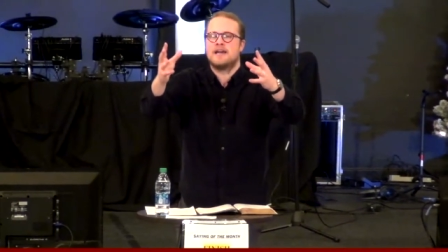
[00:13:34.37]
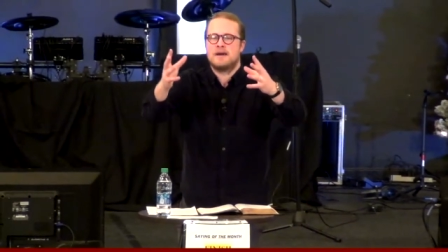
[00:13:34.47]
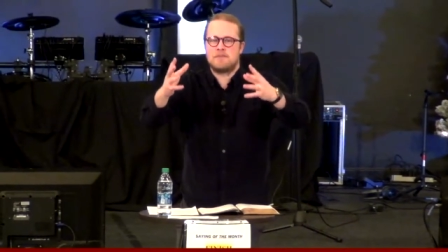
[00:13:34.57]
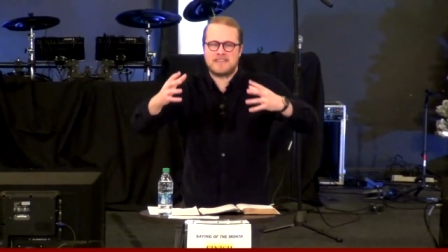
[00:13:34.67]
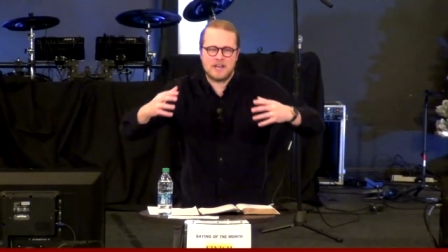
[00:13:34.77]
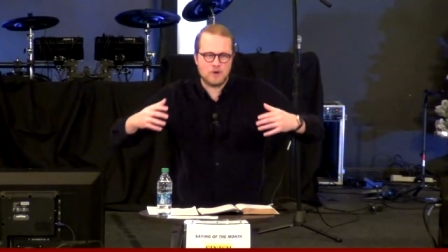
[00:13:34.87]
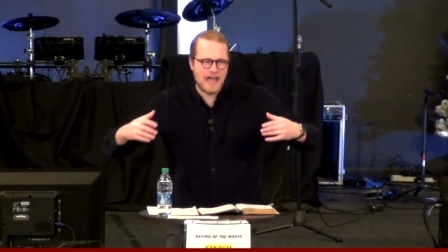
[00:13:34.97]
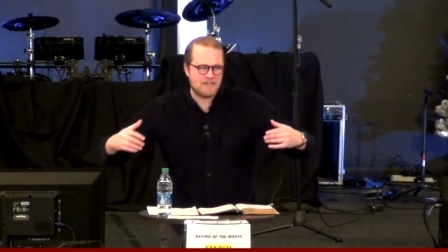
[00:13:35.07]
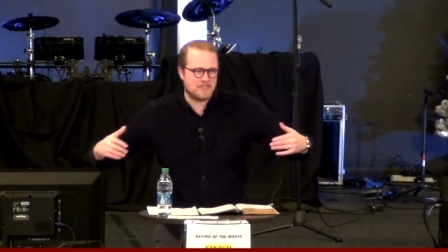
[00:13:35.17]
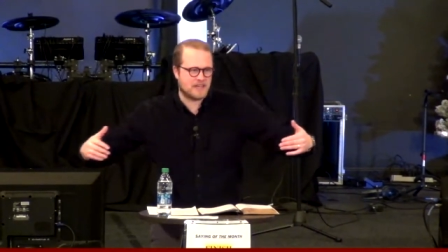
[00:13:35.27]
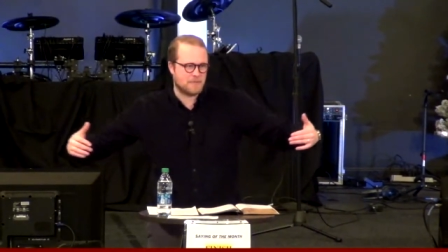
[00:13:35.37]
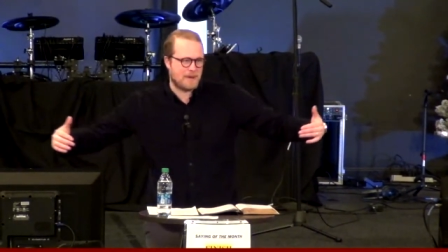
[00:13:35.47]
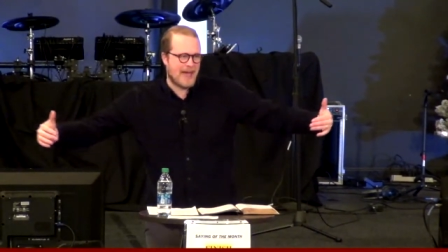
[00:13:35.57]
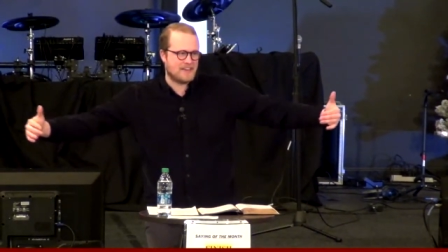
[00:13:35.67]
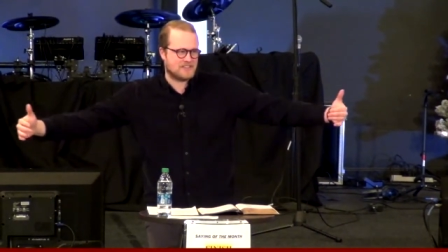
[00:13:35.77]
but they don't have the
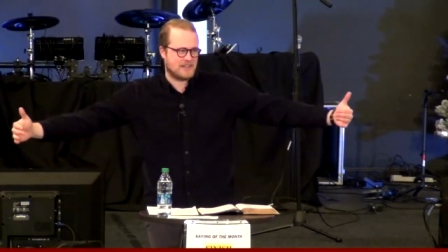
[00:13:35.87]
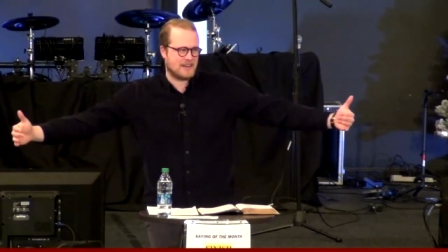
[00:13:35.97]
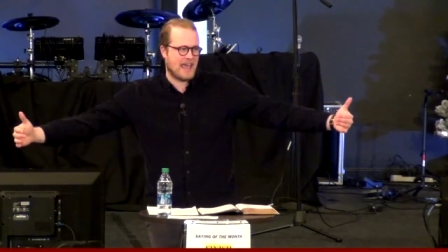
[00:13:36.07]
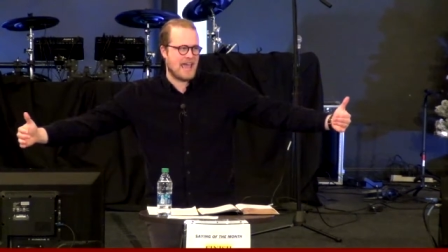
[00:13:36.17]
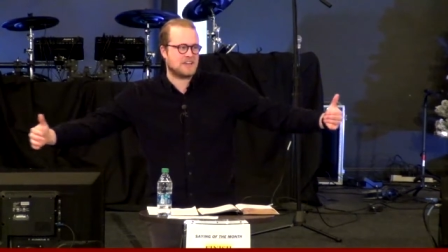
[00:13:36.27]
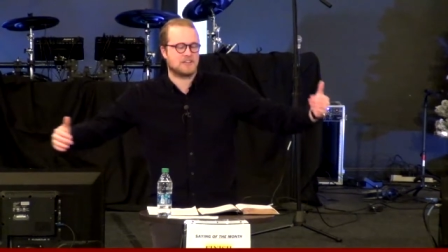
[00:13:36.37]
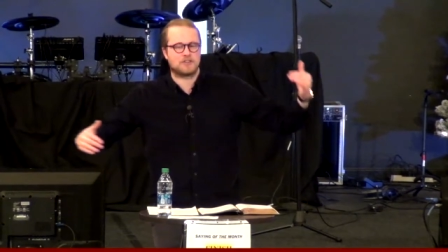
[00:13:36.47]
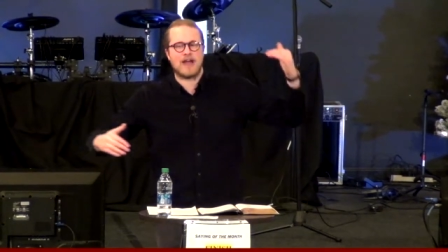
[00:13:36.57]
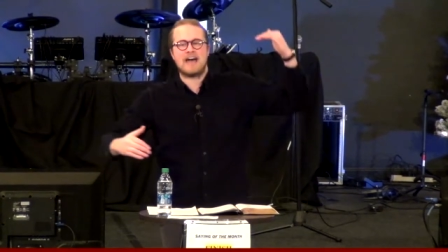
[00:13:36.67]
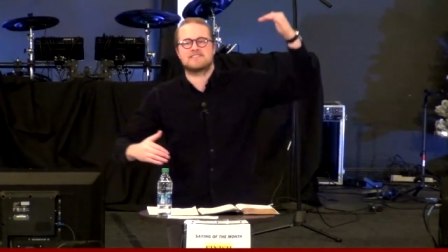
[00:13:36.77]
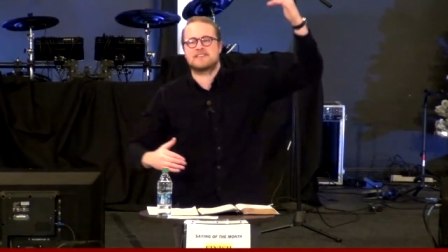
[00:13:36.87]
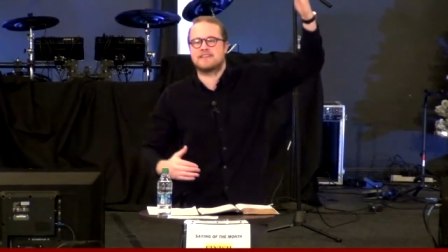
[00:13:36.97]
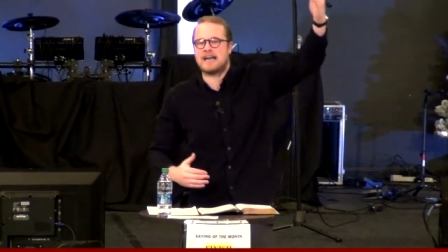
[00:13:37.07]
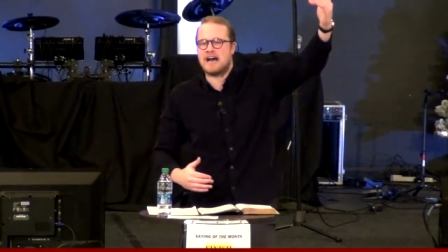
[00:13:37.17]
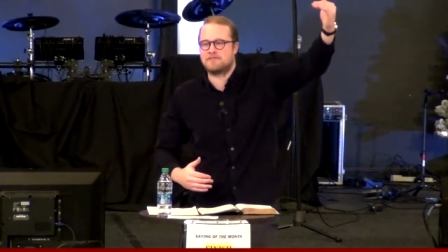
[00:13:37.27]
capacity to handle it. They're
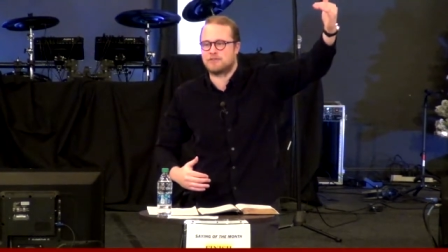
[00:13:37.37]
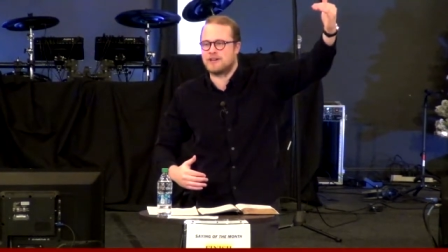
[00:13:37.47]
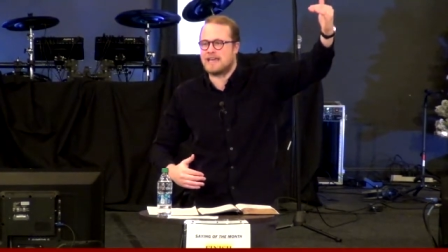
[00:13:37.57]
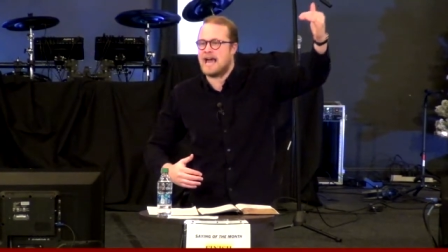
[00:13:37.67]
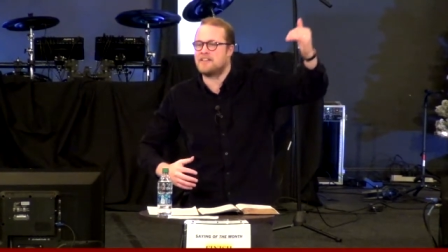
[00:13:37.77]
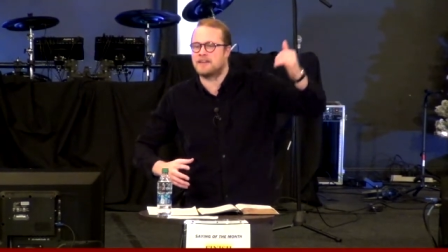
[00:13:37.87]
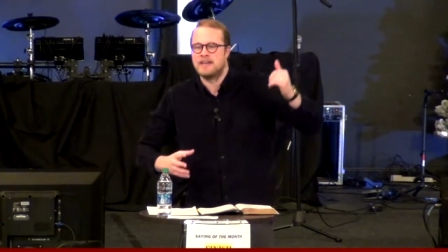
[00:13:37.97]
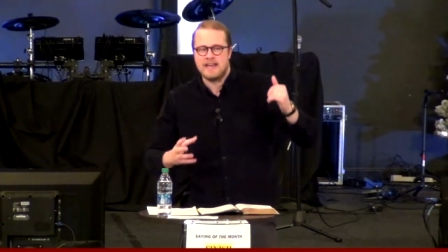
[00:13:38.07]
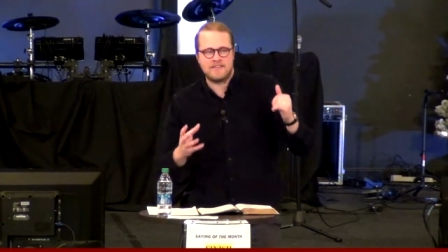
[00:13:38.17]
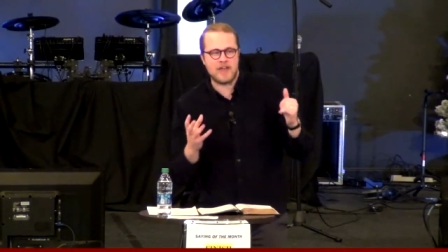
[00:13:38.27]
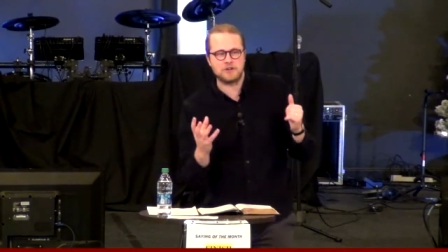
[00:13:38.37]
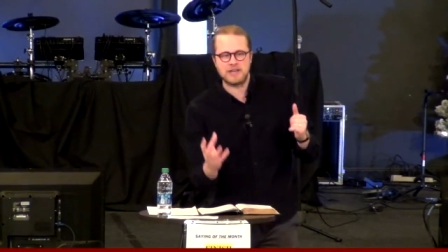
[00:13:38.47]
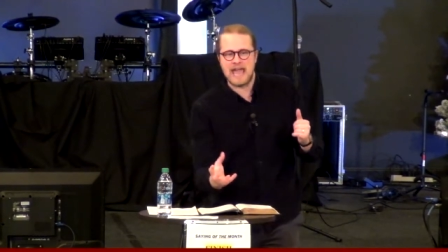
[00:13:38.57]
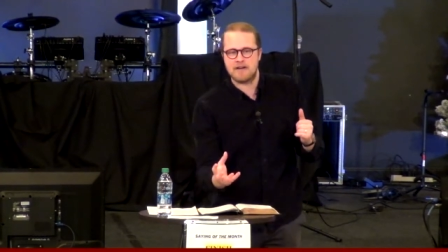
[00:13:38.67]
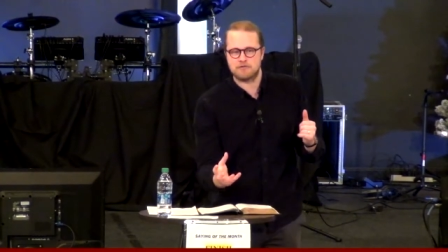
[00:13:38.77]
asking God for a gallon, they
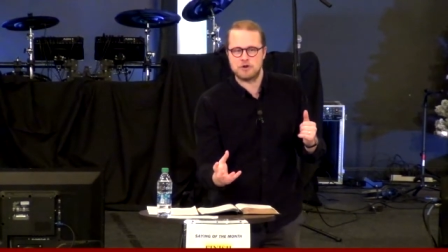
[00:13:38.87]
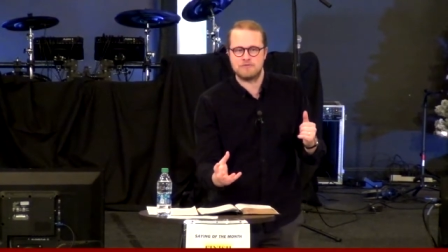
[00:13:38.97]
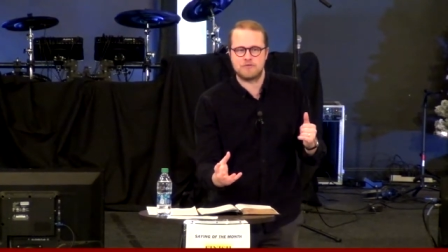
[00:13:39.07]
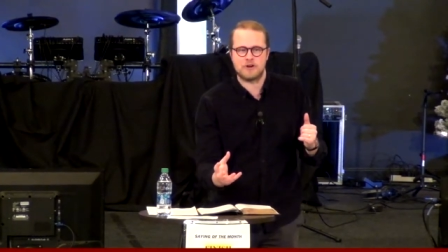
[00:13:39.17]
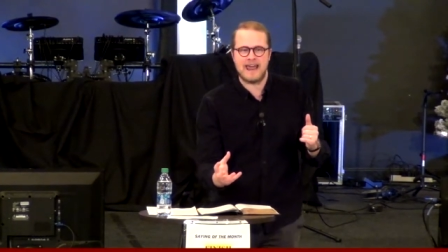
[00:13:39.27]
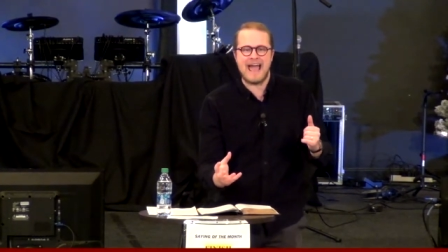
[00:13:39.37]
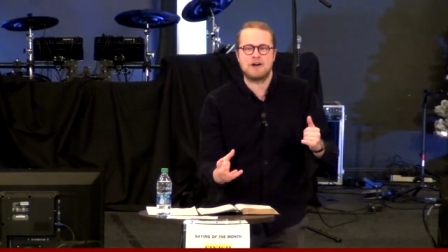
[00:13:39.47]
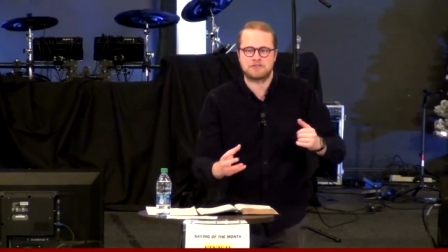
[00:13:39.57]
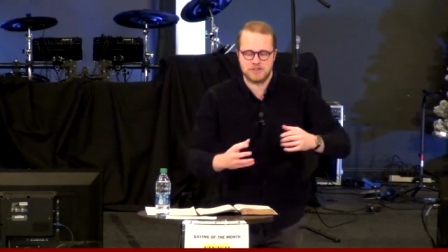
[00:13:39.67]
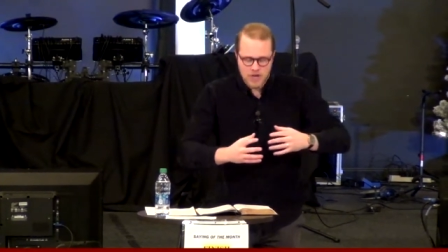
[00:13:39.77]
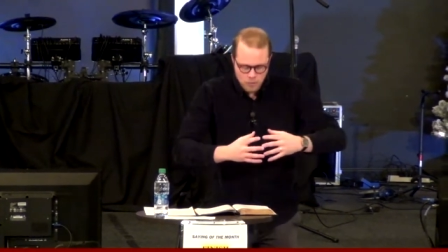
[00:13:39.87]
only have room for an ounce.